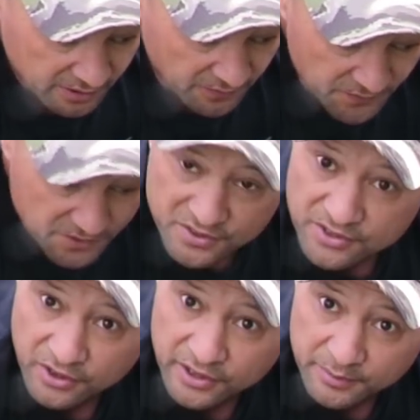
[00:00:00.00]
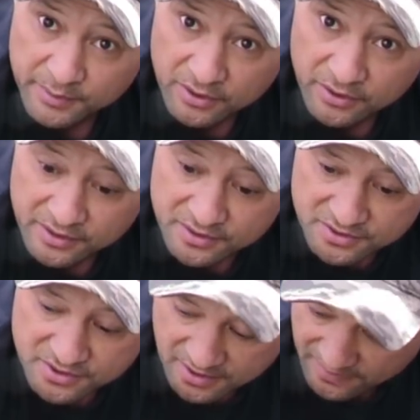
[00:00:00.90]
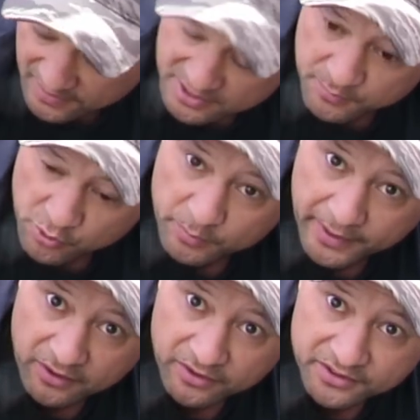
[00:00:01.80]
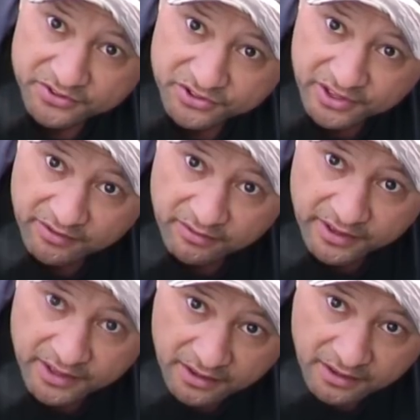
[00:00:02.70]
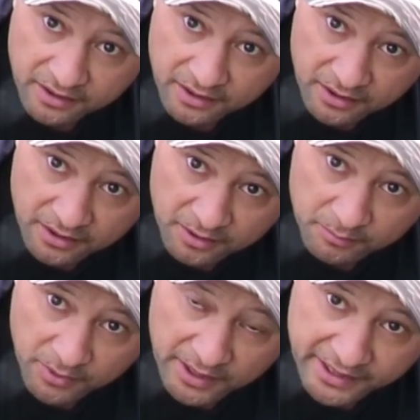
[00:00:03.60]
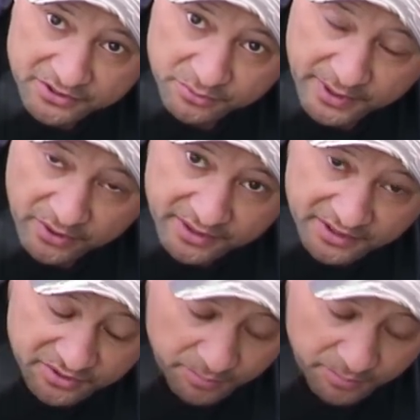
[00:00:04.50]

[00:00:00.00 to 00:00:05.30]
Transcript: If this is slightly around like this and that's pulled back like this, generally my legs are around like that